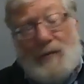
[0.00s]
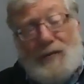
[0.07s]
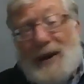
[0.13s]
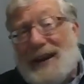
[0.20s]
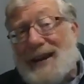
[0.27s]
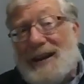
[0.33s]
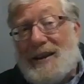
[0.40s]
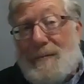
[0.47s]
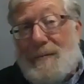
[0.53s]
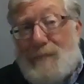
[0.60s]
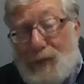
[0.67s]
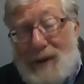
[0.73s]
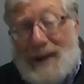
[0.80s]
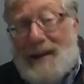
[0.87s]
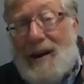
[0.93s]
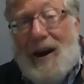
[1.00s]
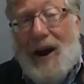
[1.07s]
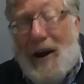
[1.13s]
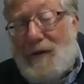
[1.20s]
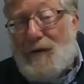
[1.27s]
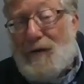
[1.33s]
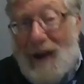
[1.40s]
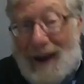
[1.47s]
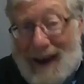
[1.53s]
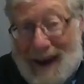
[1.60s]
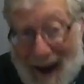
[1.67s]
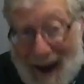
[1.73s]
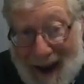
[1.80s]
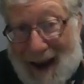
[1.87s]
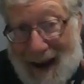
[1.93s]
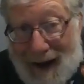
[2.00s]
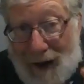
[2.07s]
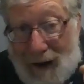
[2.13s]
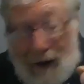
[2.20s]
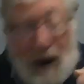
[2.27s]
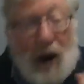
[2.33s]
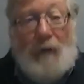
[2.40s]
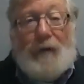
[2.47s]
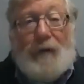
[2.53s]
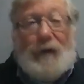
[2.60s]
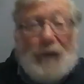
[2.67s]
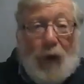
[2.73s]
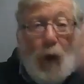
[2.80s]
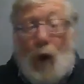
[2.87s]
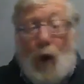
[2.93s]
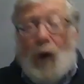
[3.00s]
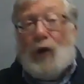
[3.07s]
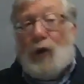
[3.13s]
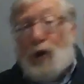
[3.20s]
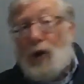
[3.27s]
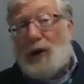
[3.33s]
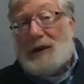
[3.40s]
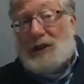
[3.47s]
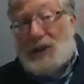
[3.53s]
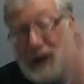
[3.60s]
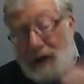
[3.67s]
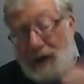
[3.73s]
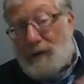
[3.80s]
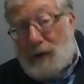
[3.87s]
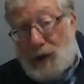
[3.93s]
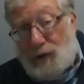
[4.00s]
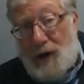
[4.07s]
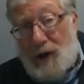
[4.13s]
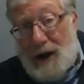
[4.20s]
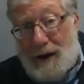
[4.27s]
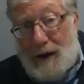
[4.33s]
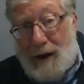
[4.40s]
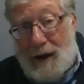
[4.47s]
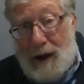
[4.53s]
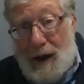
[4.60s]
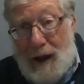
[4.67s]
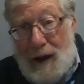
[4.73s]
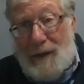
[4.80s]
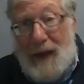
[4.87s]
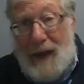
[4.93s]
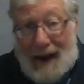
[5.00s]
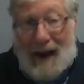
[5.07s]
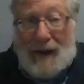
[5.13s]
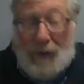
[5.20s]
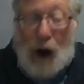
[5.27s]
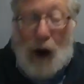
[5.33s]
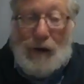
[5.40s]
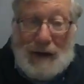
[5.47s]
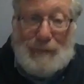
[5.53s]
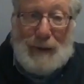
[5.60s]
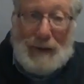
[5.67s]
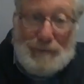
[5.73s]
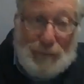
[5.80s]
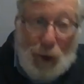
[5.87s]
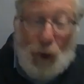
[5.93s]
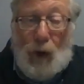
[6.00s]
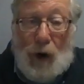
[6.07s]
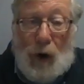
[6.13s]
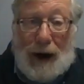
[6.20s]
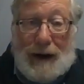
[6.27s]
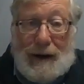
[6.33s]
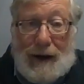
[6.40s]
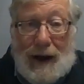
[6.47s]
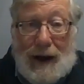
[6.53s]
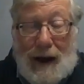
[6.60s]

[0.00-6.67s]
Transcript: reading the prayer of Rachel for her children that have already been born